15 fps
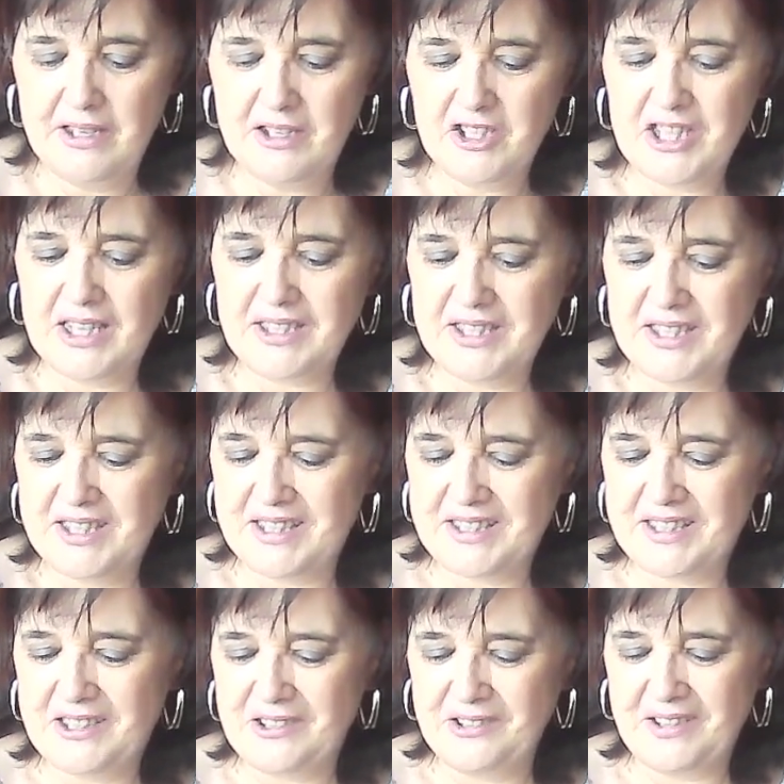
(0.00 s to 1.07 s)

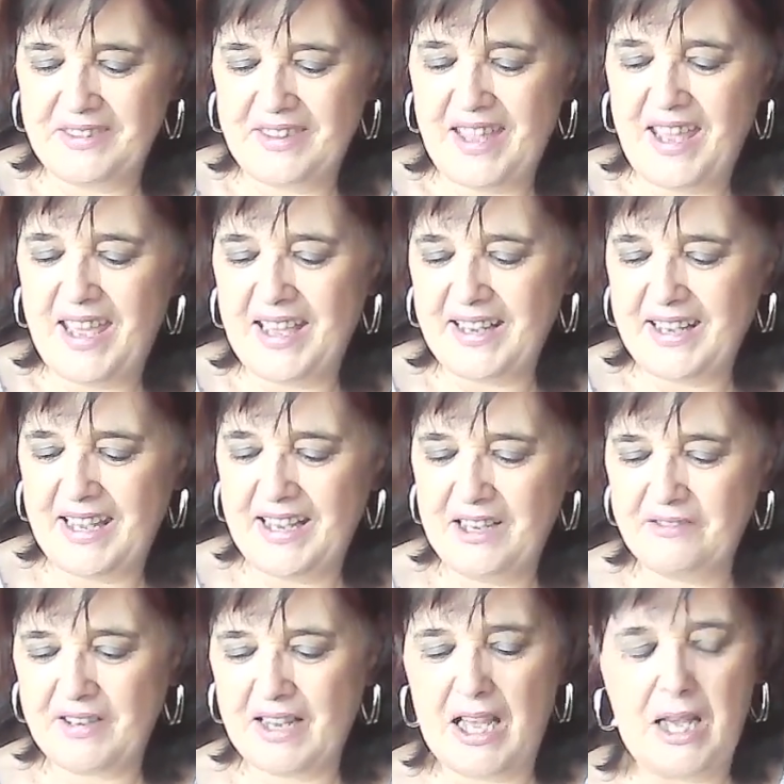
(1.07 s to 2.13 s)
Justice, look at that. King
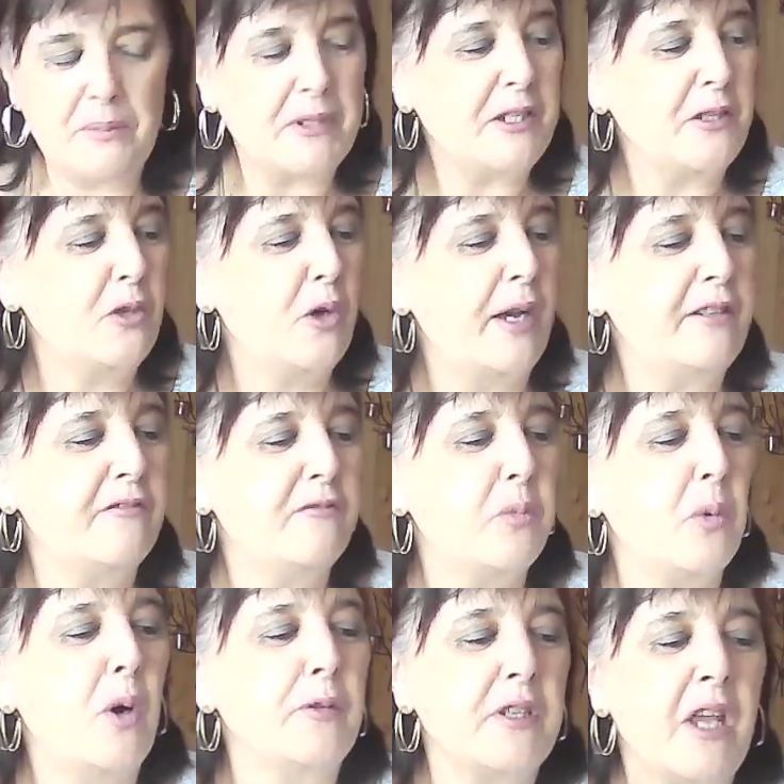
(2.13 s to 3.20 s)
of Cups, Knight of
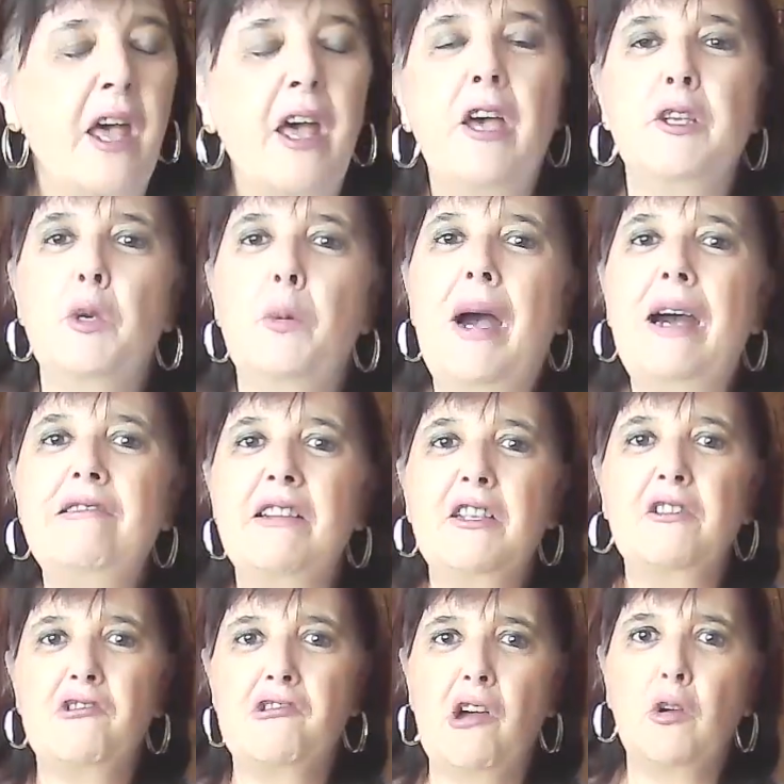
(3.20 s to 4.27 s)
Wands. You are in
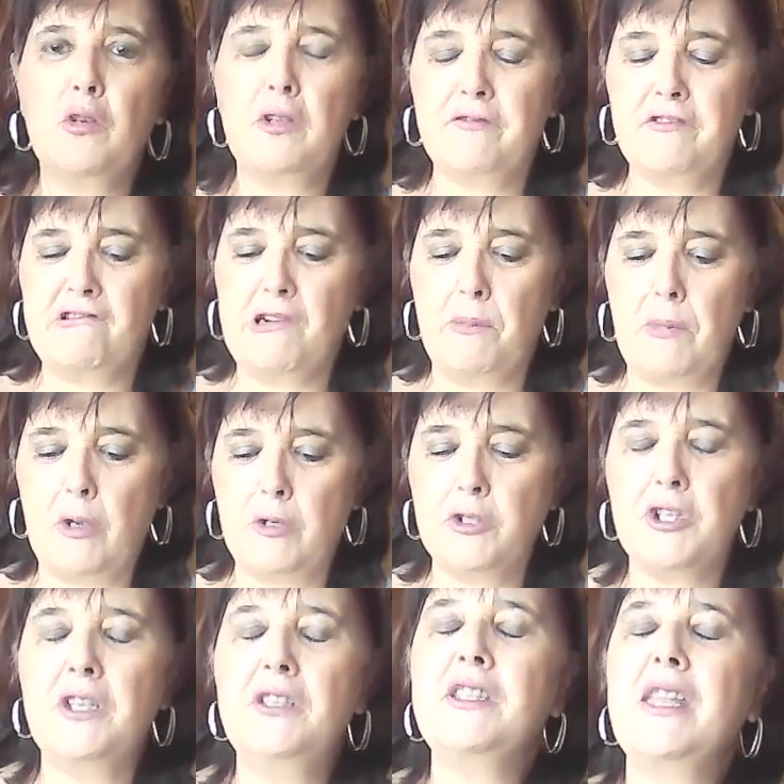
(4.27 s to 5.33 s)
control of your
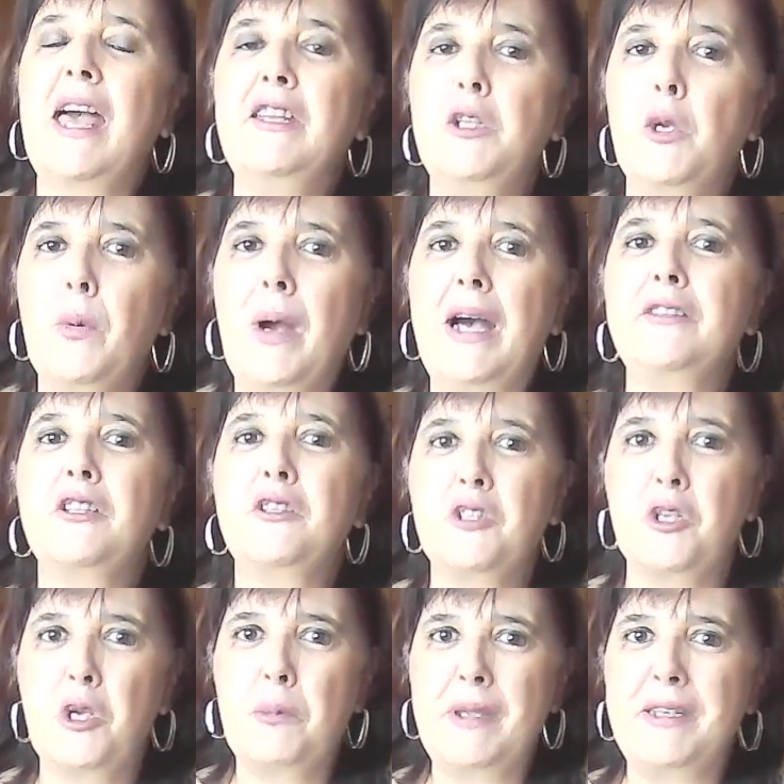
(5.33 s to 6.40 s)
emotions and you are
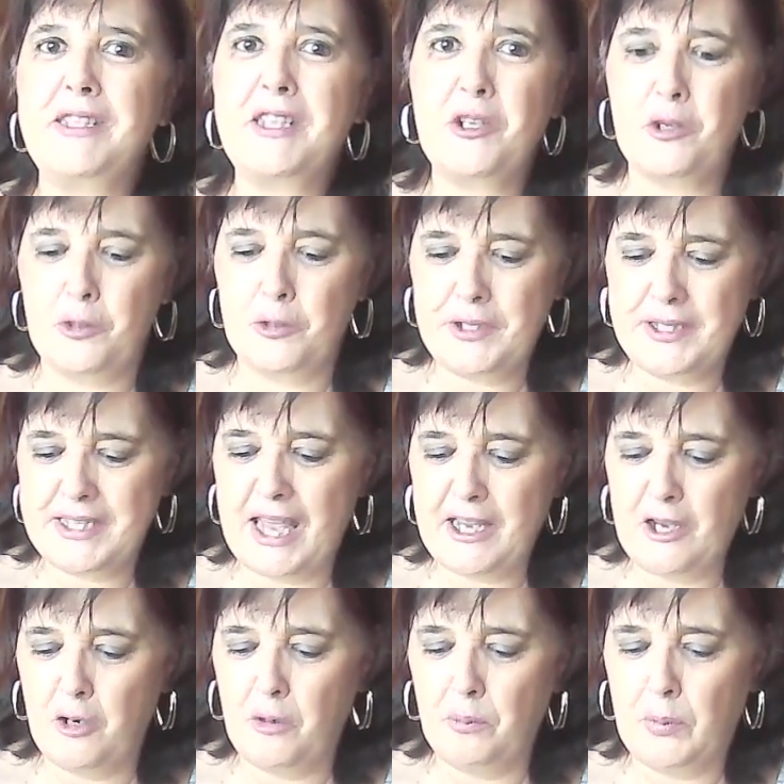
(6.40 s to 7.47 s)
determined to stay
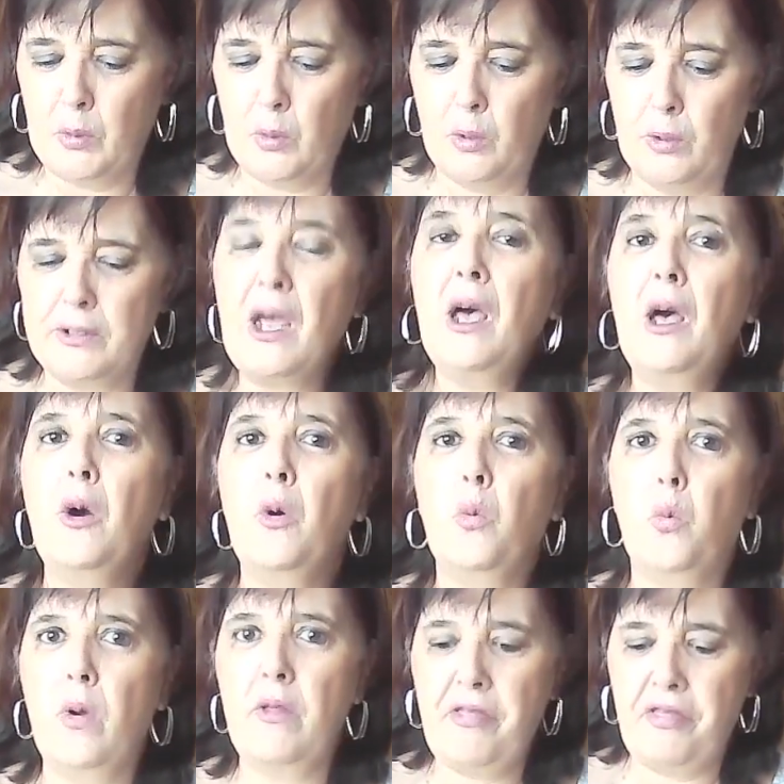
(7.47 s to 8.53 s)
on board
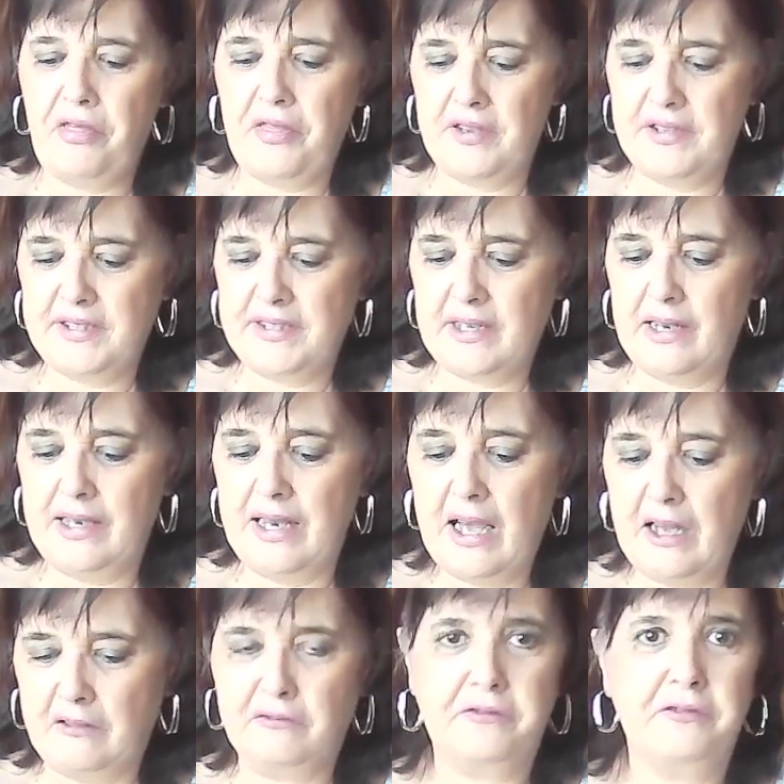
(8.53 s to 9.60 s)
with this
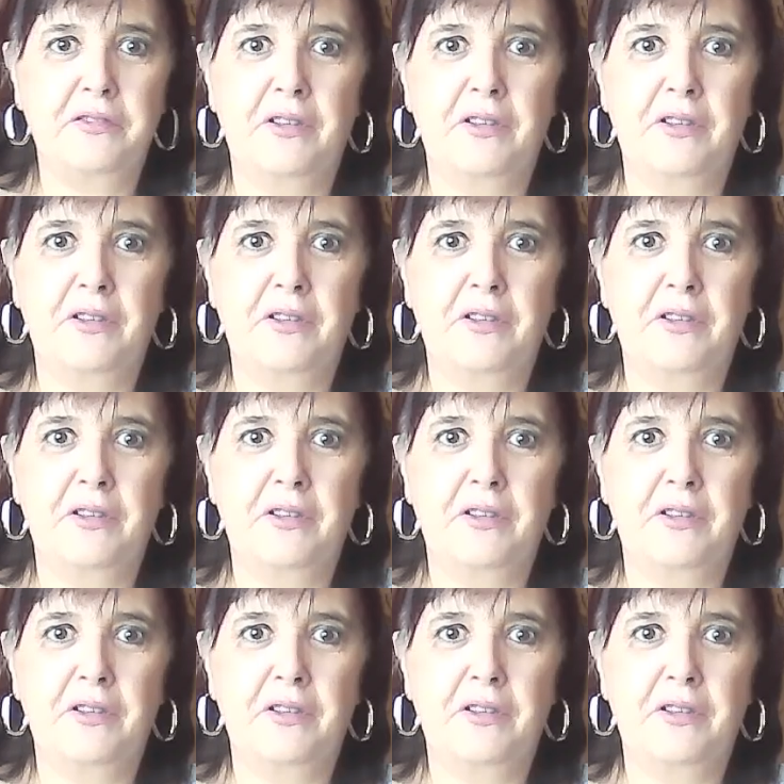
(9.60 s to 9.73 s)
love.